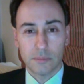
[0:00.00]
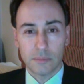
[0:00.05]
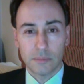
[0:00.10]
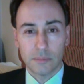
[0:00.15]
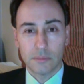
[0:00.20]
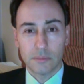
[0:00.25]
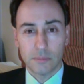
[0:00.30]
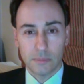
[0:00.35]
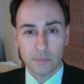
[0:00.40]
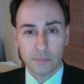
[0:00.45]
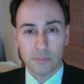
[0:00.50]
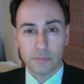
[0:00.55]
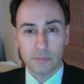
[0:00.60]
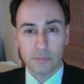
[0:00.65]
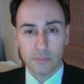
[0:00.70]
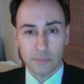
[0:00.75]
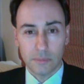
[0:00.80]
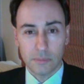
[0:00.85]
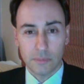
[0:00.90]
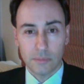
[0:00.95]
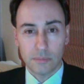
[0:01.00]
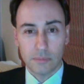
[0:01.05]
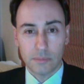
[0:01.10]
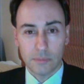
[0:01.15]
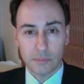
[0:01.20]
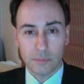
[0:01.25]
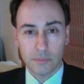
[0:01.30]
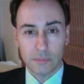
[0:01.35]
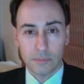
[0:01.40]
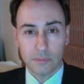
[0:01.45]

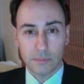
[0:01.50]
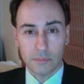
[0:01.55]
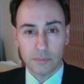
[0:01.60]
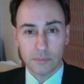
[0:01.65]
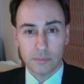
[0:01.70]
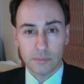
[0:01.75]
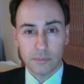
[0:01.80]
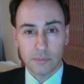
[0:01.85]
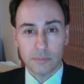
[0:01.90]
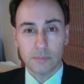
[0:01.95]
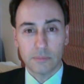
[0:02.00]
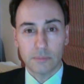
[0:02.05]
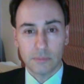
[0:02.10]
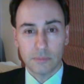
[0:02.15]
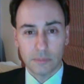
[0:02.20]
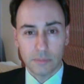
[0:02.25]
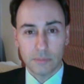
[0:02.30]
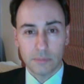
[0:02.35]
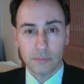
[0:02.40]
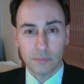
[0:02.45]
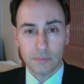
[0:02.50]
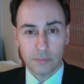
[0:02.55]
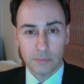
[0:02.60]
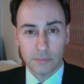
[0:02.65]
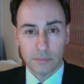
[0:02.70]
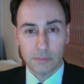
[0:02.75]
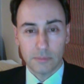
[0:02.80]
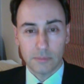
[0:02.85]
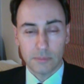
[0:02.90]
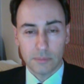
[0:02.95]

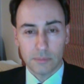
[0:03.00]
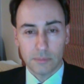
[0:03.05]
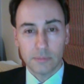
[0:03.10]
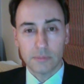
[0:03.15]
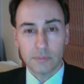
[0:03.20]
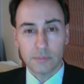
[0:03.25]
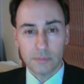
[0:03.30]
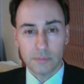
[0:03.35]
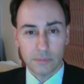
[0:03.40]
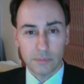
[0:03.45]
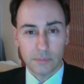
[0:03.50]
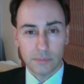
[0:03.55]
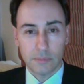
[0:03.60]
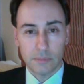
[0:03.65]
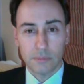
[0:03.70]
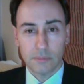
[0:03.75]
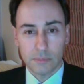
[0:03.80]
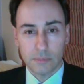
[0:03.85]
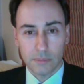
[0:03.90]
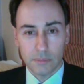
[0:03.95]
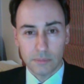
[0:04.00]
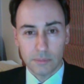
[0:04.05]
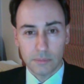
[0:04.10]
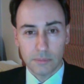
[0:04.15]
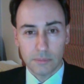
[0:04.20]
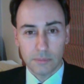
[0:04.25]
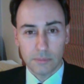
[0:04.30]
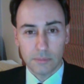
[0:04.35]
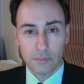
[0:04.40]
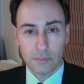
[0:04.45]

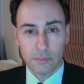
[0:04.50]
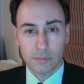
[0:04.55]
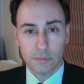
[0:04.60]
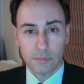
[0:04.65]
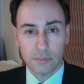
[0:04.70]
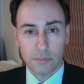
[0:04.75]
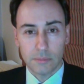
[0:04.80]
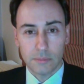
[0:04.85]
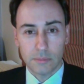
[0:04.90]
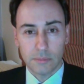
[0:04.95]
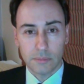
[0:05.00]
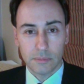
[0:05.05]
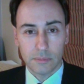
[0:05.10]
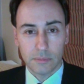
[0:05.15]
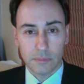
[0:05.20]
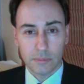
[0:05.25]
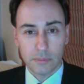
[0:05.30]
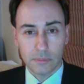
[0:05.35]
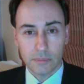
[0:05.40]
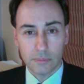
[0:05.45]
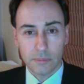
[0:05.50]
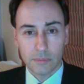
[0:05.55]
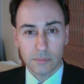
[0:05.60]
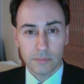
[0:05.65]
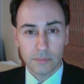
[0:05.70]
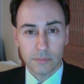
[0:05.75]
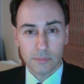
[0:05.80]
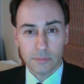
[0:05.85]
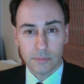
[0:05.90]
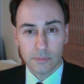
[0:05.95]

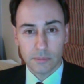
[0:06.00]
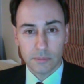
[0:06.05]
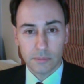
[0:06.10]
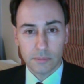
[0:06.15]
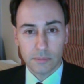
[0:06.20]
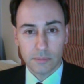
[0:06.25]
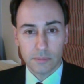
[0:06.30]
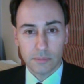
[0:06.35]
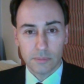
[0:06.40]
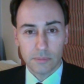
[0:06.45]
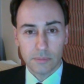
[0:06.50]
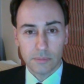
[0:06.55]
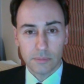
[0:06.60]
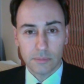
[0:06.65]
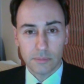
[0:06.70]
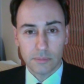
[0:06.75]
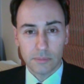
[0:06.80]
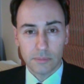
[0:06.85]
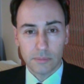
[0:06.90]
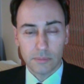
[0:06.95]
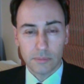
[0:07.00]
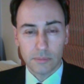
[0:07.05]
No words are spoken by the person on screen.